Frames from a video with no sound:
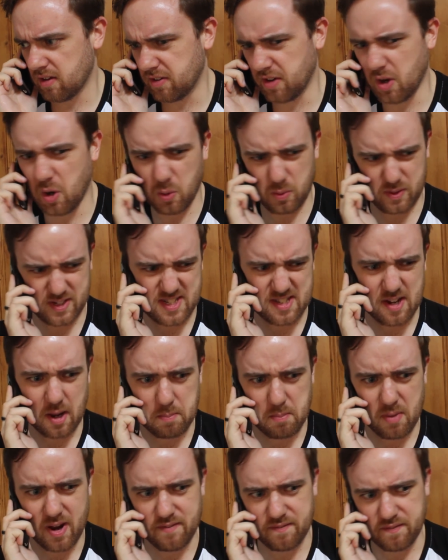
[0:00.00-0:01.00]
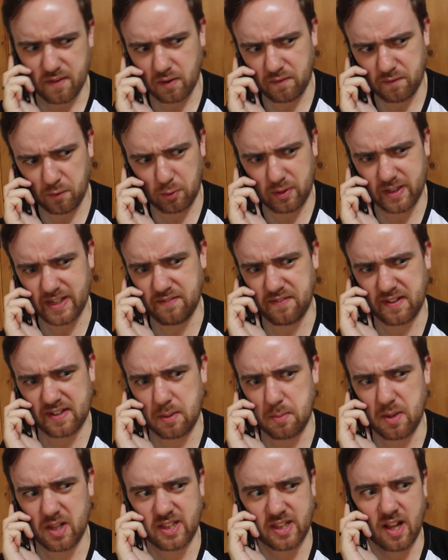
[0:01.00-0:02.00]
No, it's not my fault for leaving
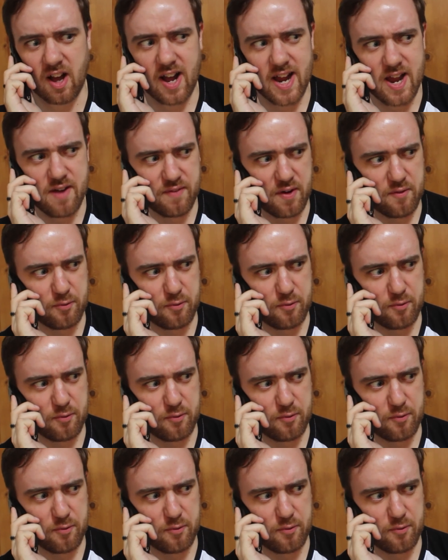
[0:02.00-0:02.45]
them alive